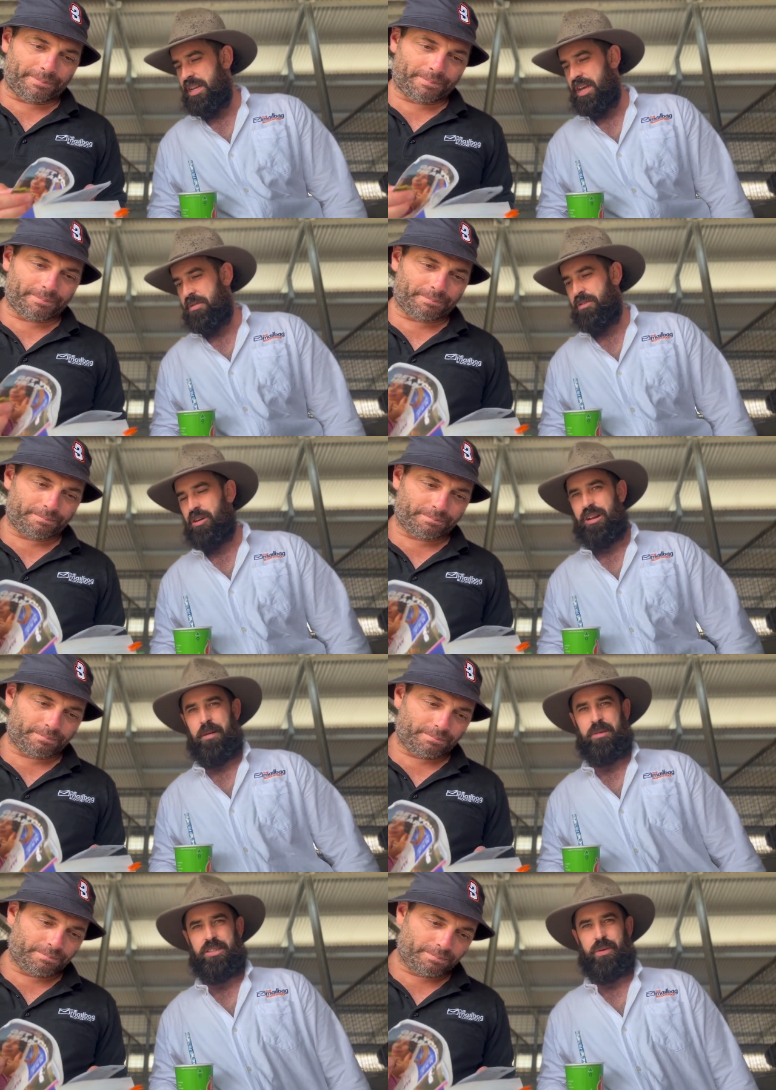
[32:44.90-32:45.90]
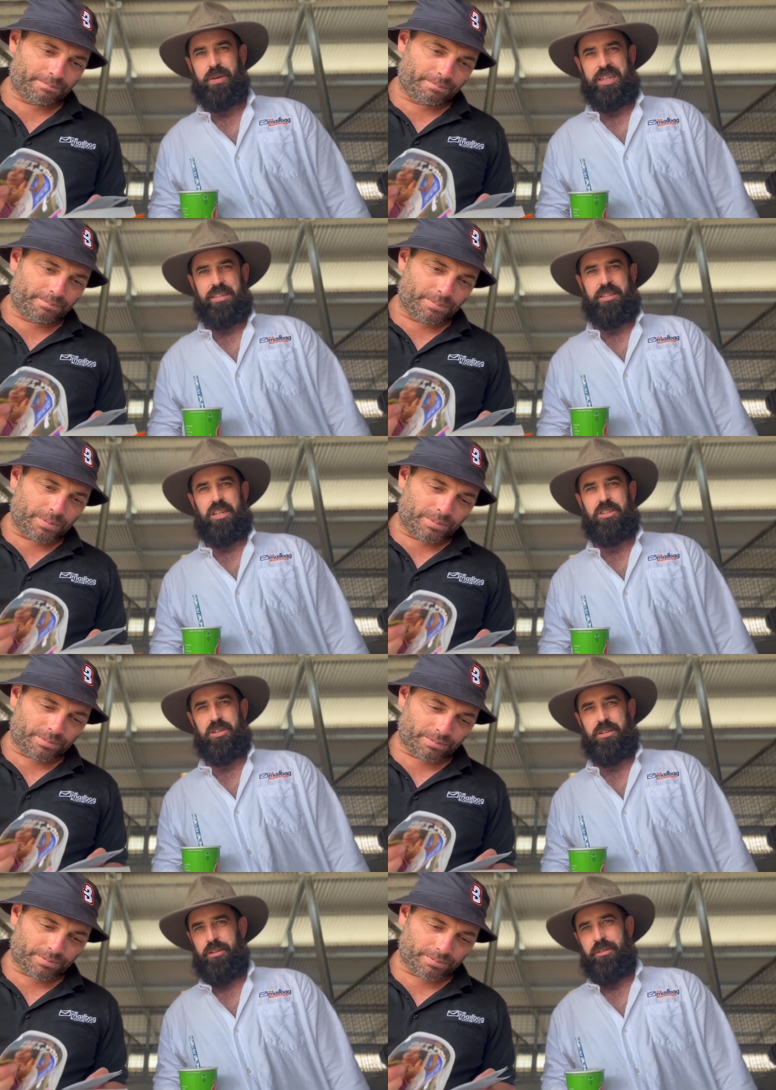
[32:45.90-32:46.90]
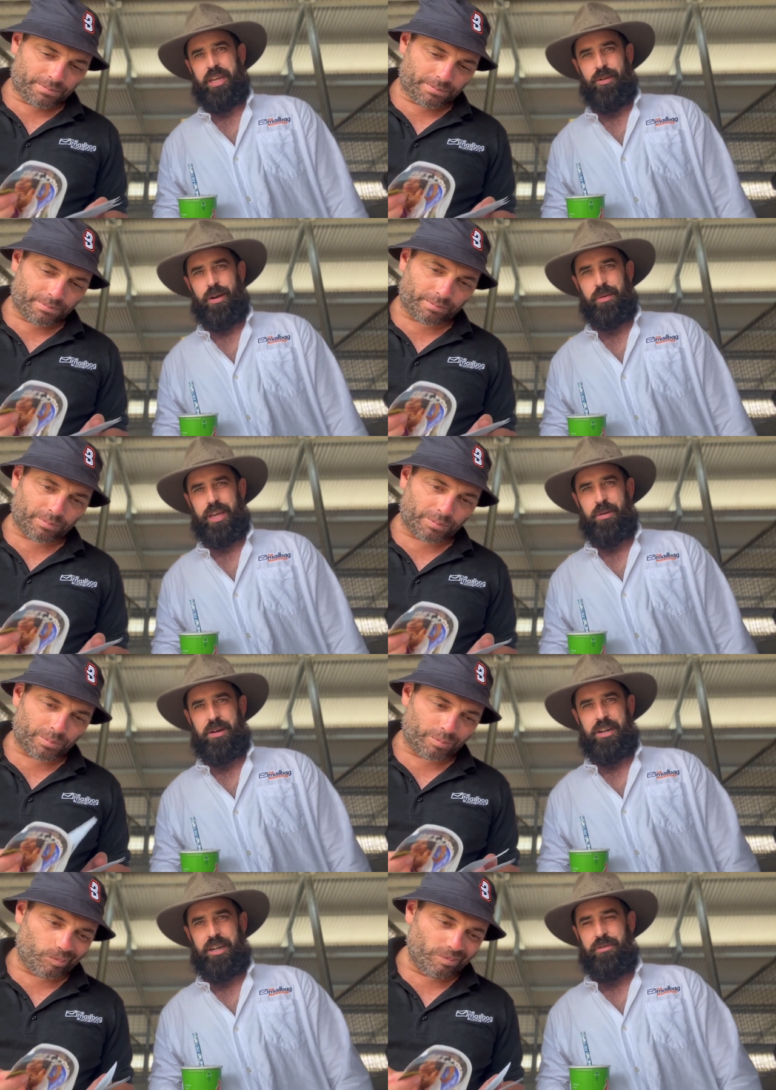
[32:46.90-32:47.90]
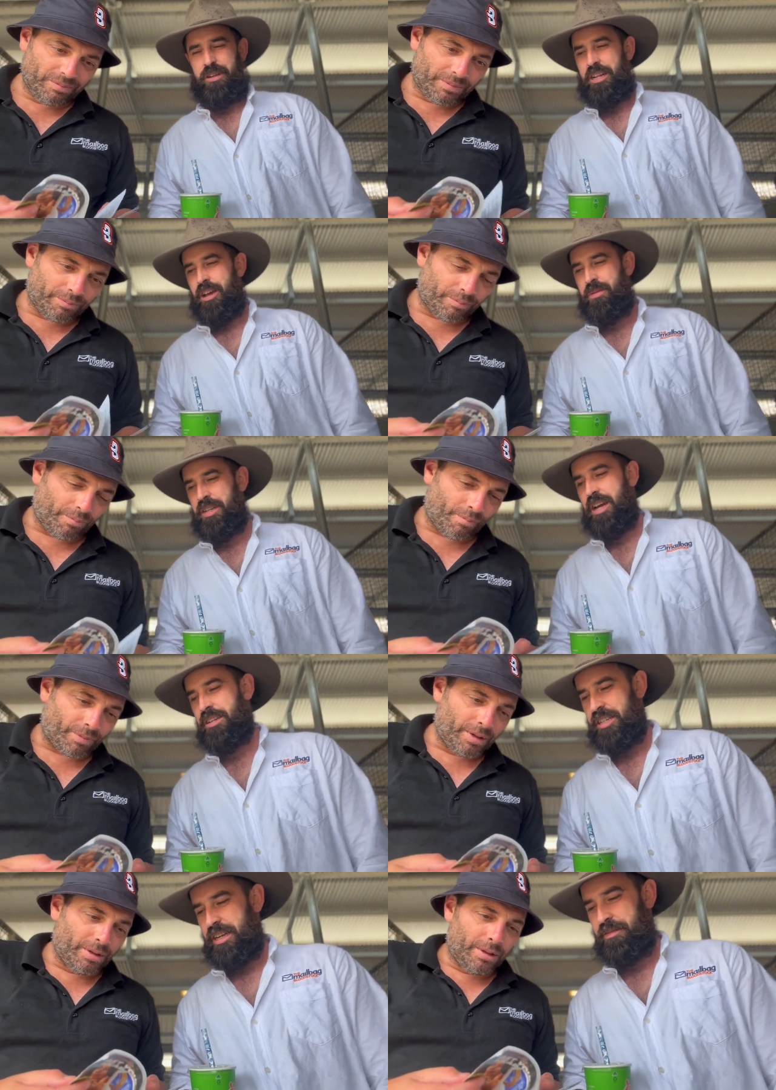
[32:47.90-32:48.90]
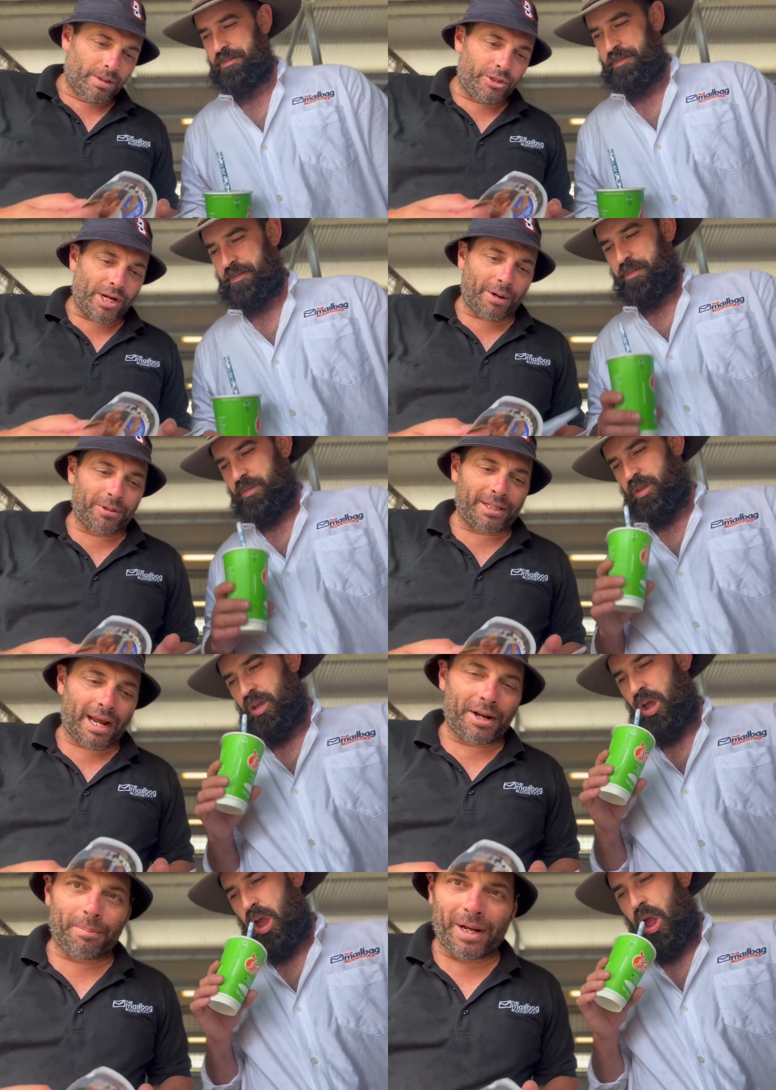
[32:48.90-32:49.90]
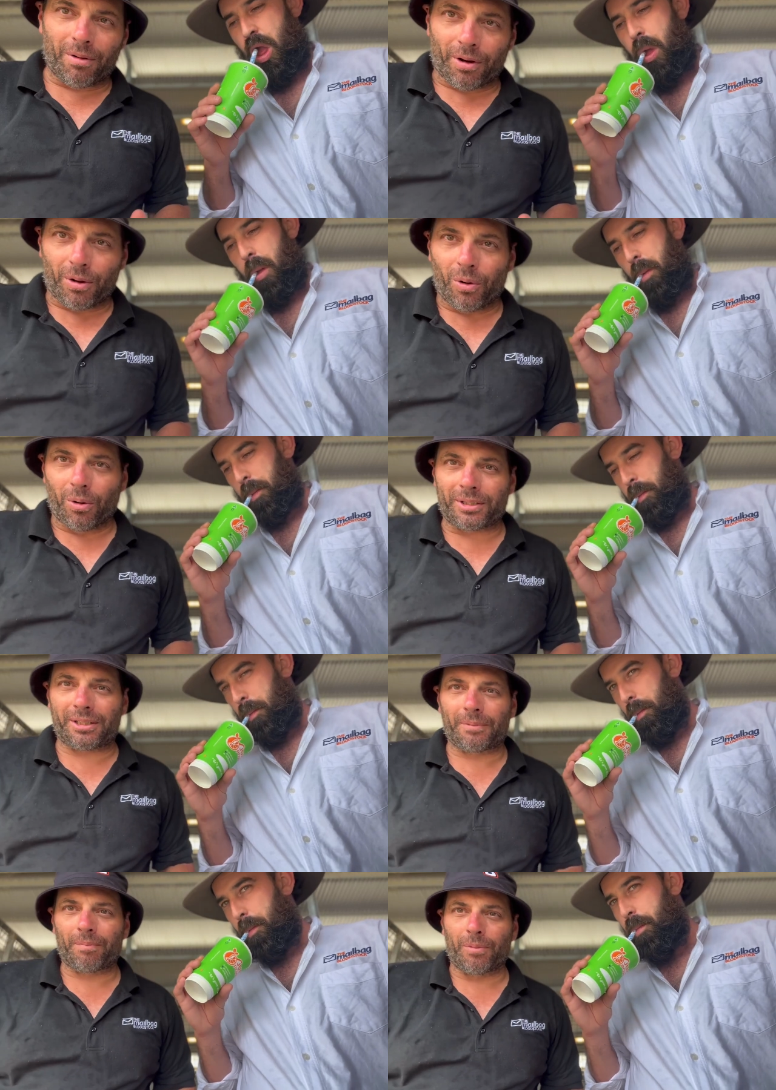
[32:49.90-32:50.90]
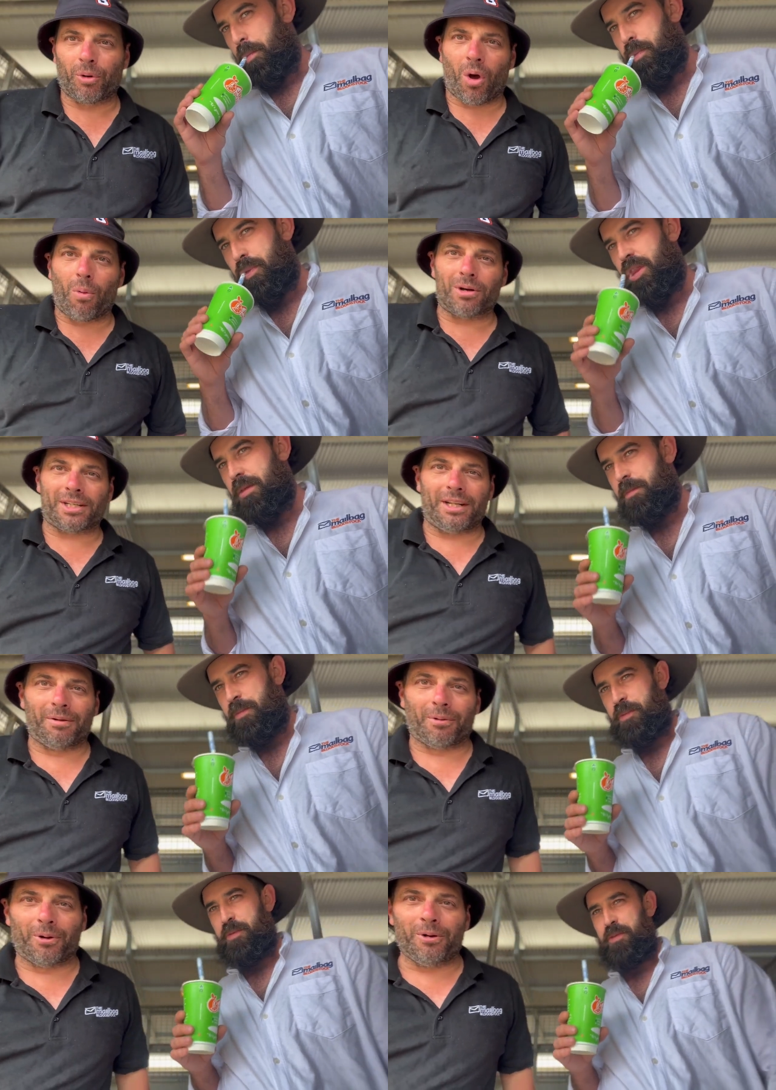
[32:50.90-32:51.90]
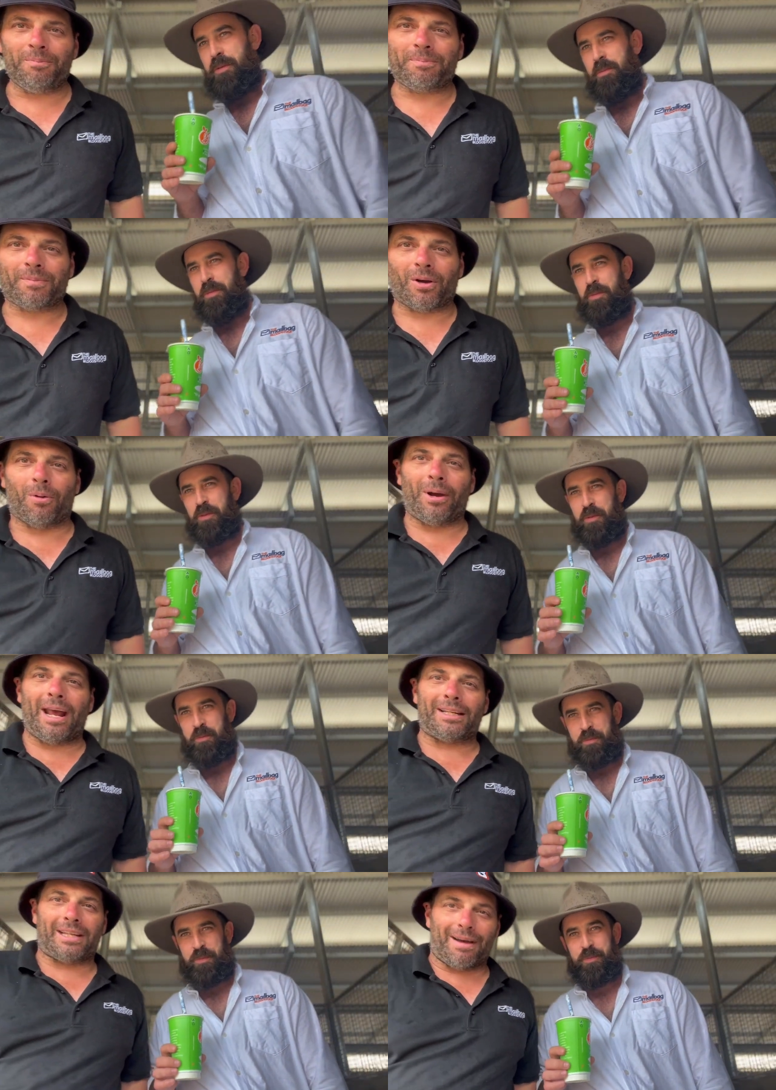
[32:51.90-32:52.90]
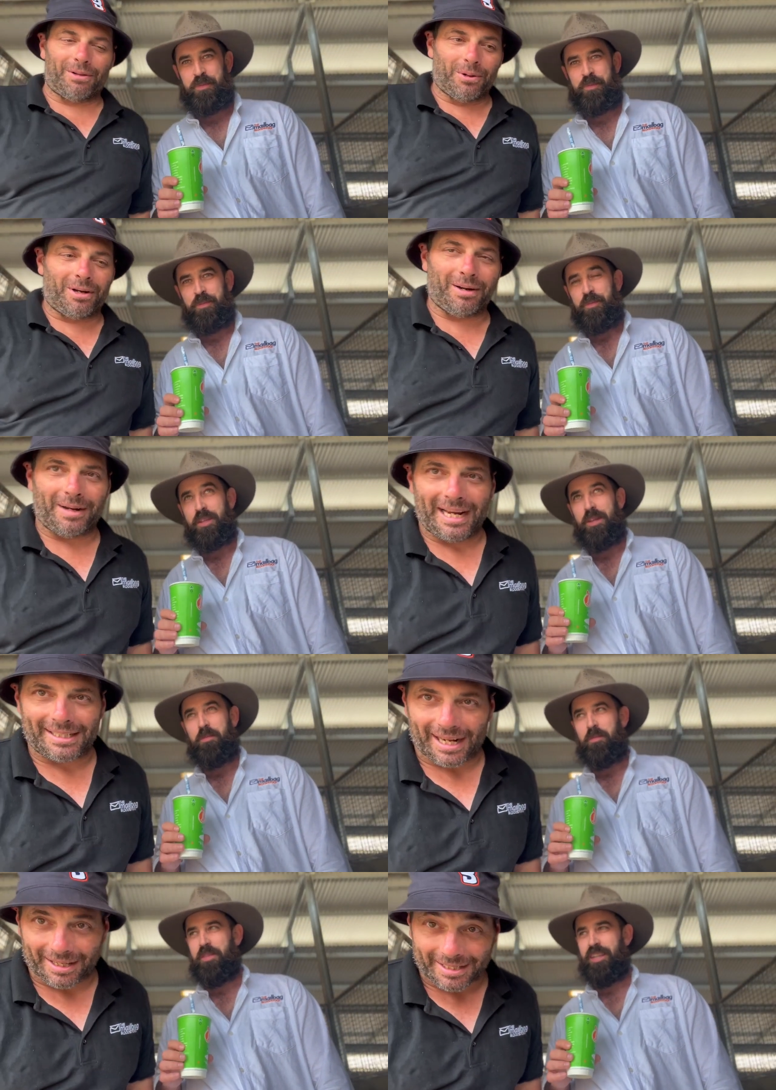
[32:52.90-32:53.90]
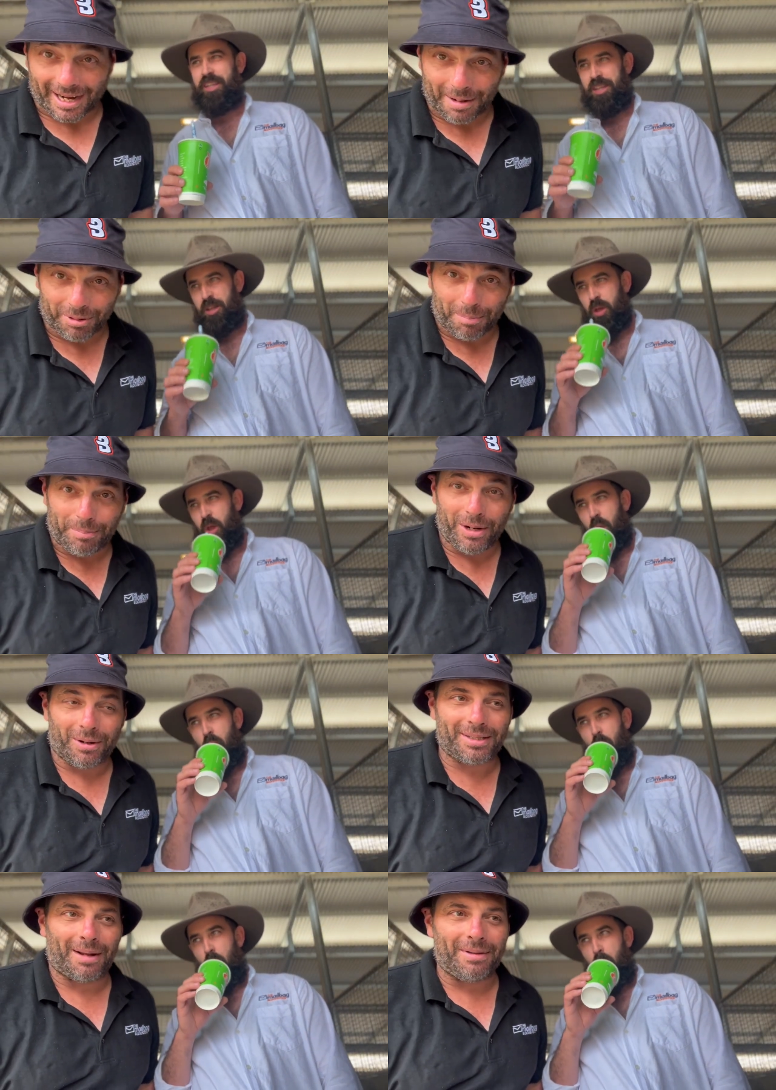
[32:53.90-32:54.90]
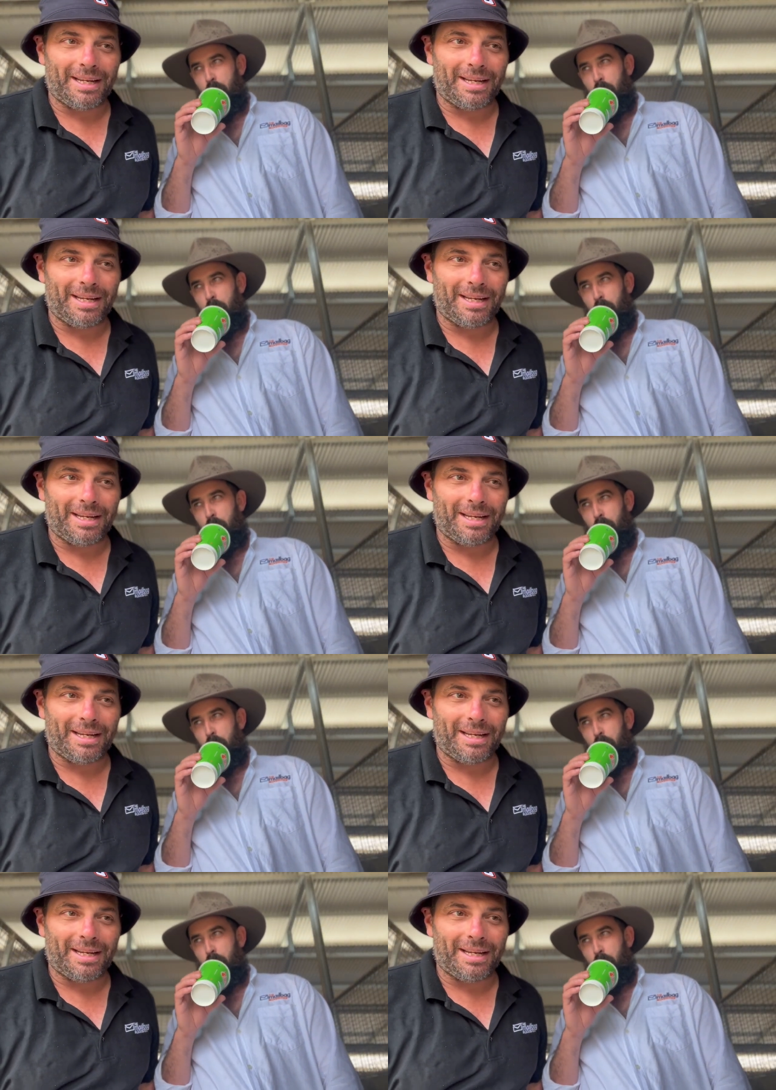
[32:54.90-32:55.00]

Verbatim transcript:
Speaker 1: And we've got numbers that we're going to stick to, and if we get one, we get one, and if we don't, we don't, show.
Speaker 2: Jack was an underbidder on a horse when I wasn't in the room. I went out to have a look at him, and he sat at the table and bid on something.